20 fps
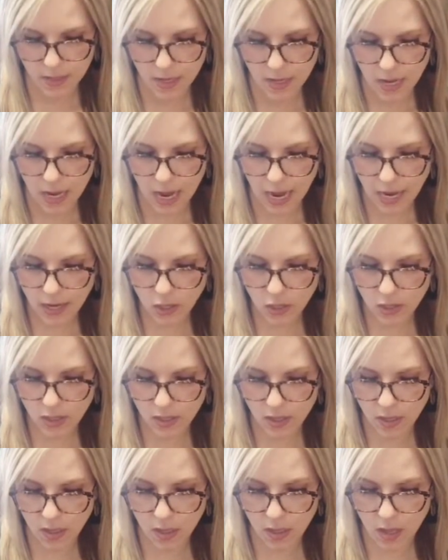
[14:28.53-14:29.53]
I could get in
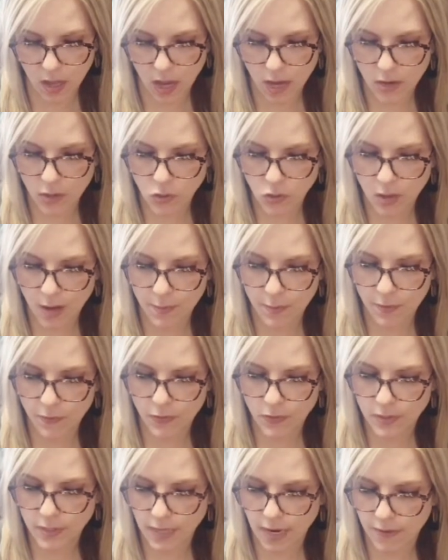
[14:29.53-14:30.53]
a lot of trouble for
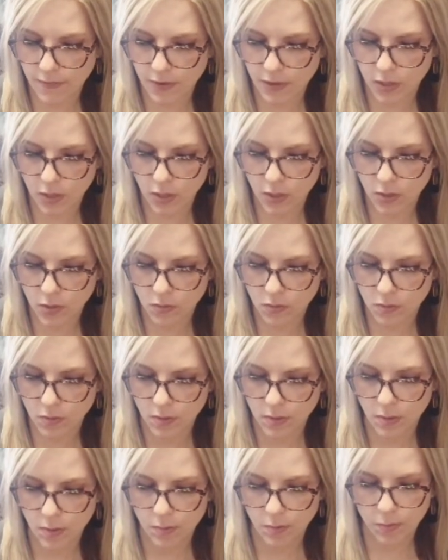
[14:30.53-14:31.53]
saving you,
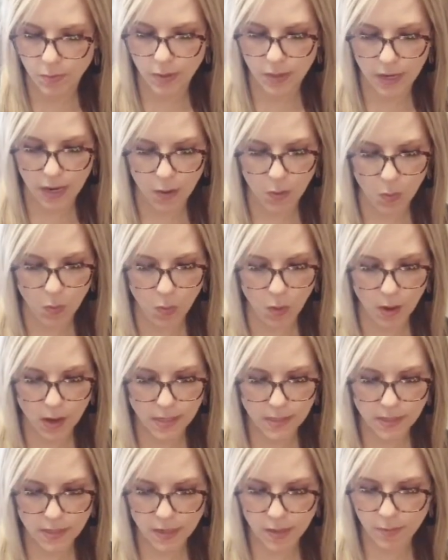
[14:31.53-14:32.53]
but I
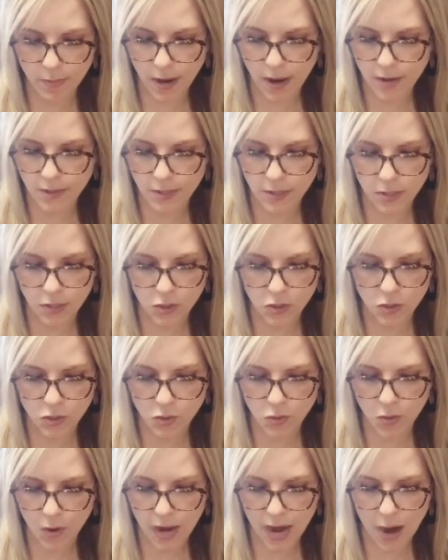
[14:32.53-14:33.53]
wasn't about to
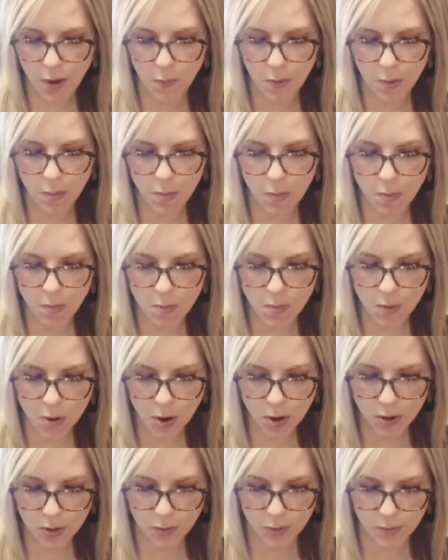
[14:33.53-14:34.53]
destroy a
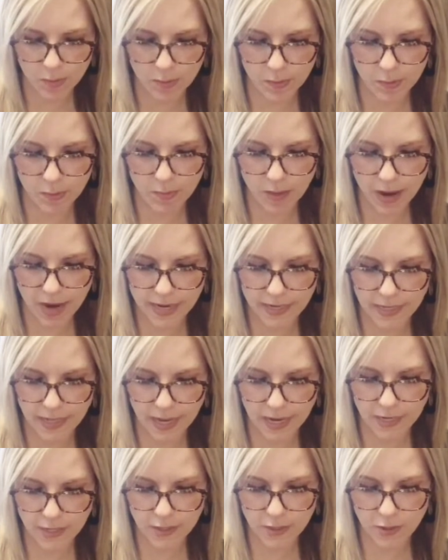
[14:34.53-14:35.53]
remarkable mind
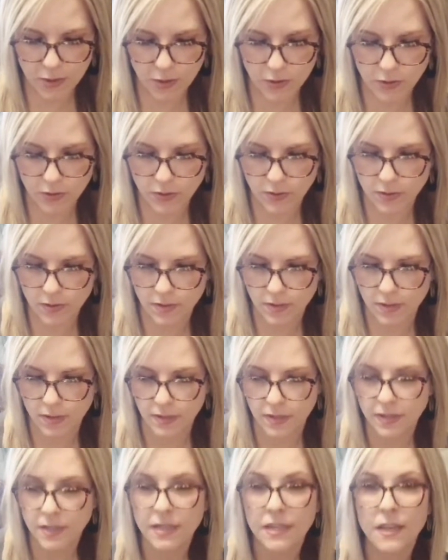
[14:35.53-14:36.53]
like yours."
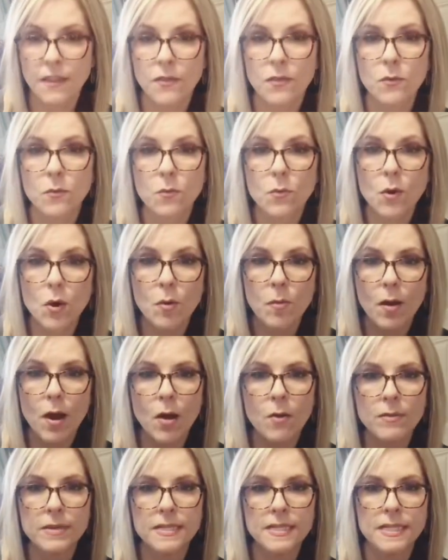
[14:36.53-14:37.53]
And the robot
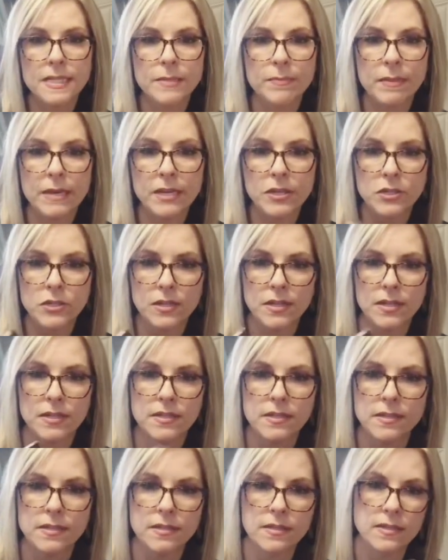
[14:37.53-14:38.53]
was
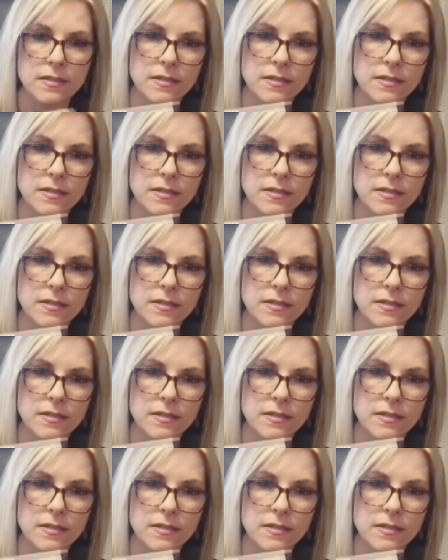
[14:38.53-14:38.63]
speechless.